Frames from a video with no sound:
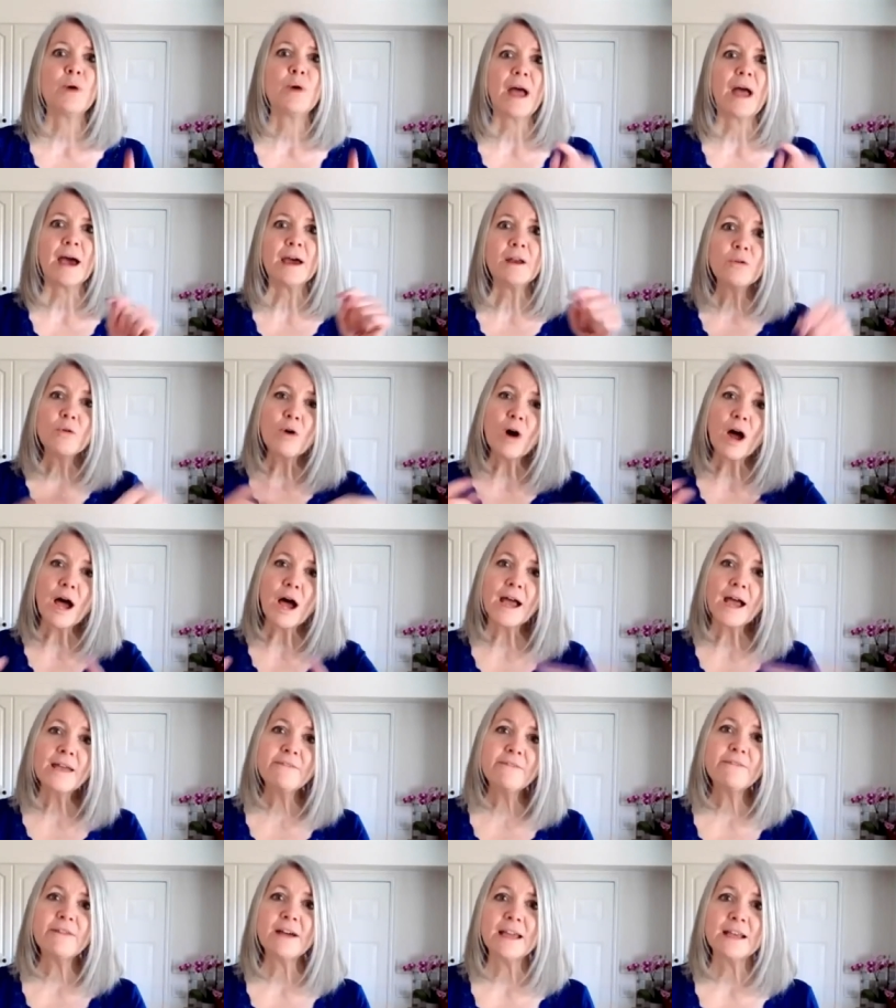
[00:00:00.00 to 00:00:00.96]
how do
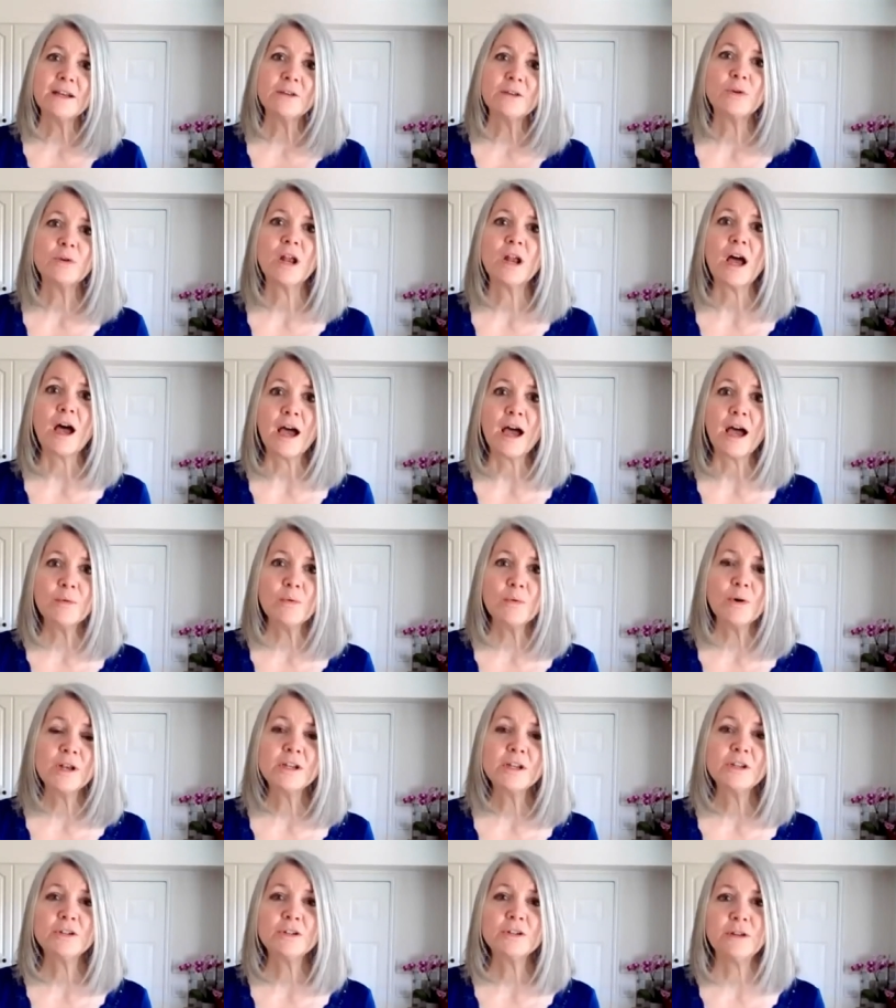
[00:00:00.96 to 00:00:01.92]
I find what I
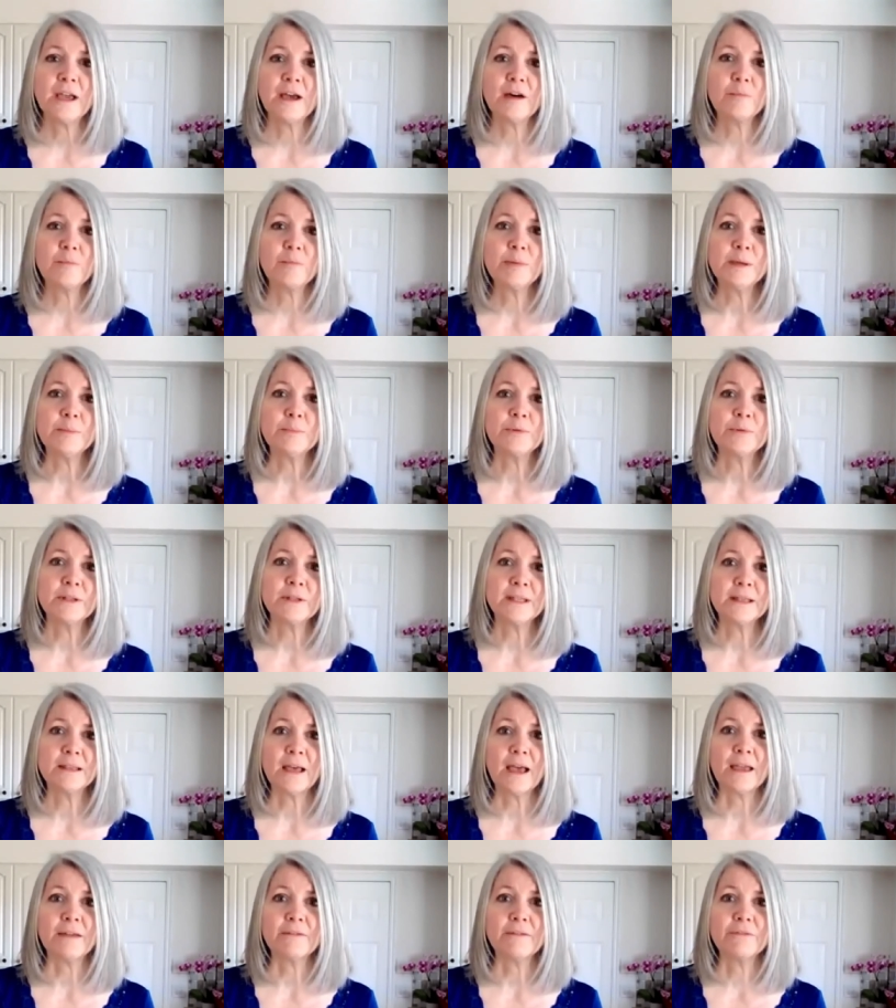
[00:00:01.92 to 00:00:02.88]
want to do to help people in
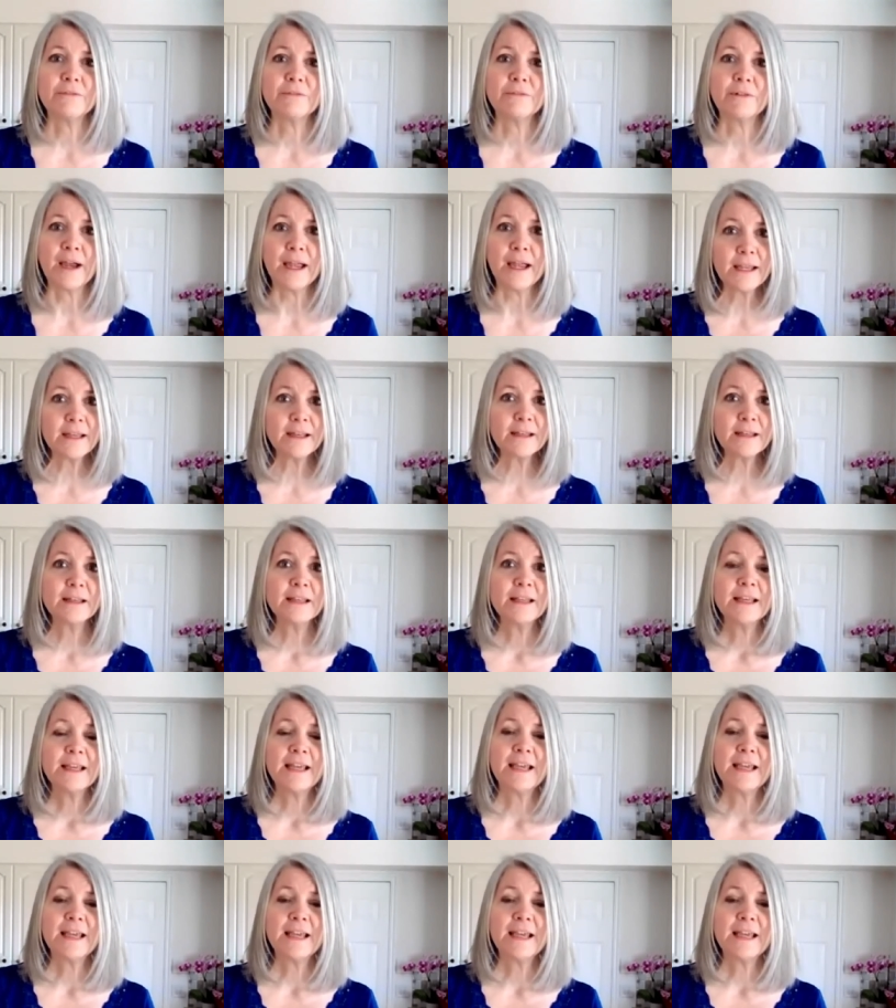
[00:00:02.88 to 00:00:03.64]
life, right?